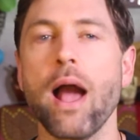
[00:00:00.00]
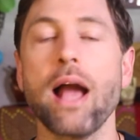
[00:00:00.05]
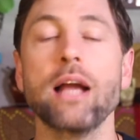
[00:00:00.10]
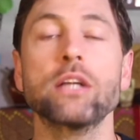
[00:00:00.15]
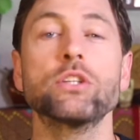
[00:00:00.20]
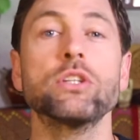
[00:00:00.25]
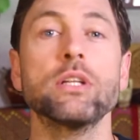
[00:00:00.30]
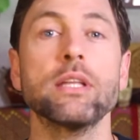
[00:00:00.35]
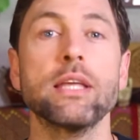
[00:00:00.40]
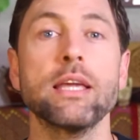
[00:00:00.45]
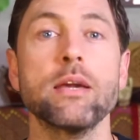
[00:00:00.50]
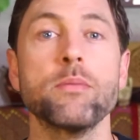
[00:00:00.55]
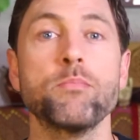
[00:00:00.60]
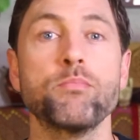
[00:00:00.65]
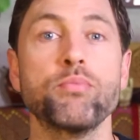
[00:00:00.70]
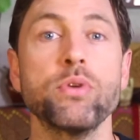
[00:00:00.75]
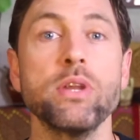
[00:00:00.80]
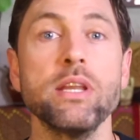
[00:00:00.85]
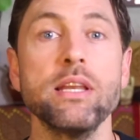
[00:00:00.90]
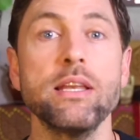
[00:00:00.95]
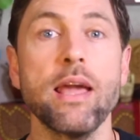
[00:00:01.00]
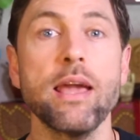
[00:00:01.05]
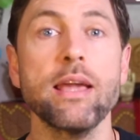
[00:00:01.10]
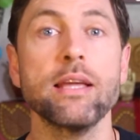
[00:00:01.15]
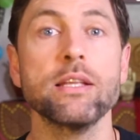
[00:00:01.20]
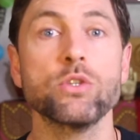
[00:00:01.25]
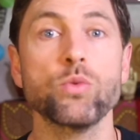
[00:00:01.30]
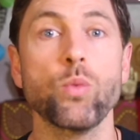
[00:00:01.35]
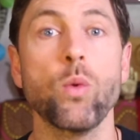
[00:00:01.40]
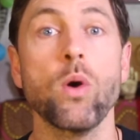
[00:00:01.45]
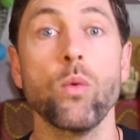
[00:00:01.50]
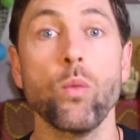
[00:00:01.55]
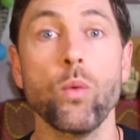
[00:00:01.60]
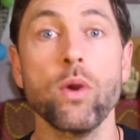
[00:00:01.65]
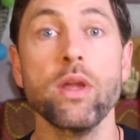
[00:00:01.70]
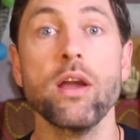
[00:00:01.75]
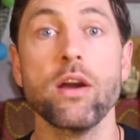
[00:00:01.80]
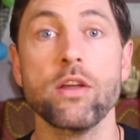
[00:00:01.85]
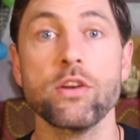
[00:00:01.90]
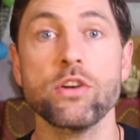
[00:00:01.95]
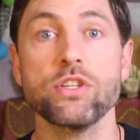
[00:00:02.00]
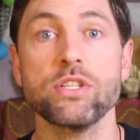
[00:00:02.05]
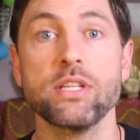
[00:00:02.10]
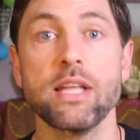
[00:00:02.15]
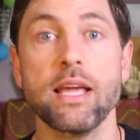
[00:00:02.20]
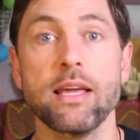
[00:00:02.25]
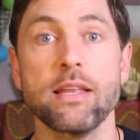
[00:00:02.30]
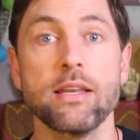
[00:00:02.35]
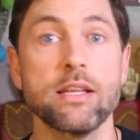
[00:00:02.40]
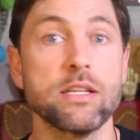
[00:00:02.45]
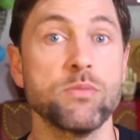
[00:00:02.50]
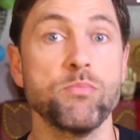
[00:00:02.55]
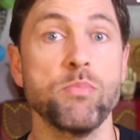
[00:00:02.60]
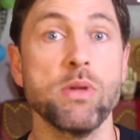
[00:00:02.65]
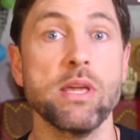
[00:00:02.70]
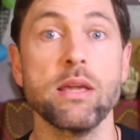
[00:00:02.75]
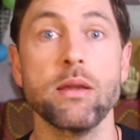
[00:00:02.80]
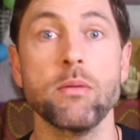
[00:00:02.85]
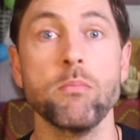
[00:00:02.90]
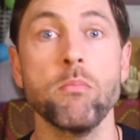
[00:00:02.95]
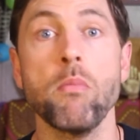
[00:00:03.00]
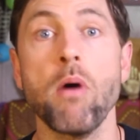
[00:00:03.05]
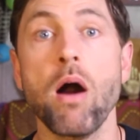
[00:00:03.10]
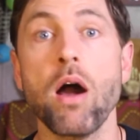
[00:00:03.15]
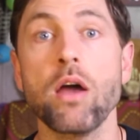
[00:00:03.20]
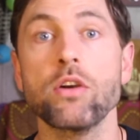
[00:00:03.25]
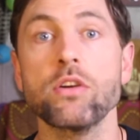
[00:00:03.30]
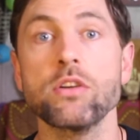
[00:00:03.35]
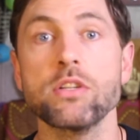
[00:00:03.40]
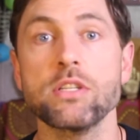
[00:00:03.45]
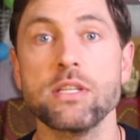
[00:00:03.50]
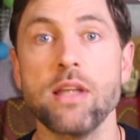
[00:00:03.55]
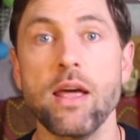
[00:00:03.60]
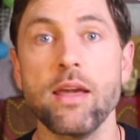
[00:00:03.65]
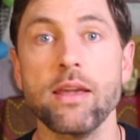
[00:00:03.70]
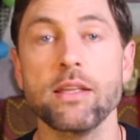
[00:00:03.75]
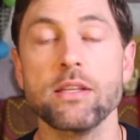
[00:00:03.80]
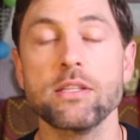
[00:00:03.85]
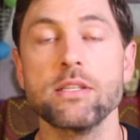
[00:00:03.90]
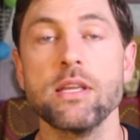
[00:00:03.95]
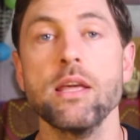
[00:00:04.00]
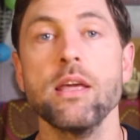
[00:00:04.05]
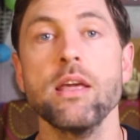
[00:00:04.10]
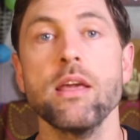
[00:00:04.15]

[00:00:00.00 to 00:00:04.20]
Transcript: Actually, it predates what we understand as being modern science.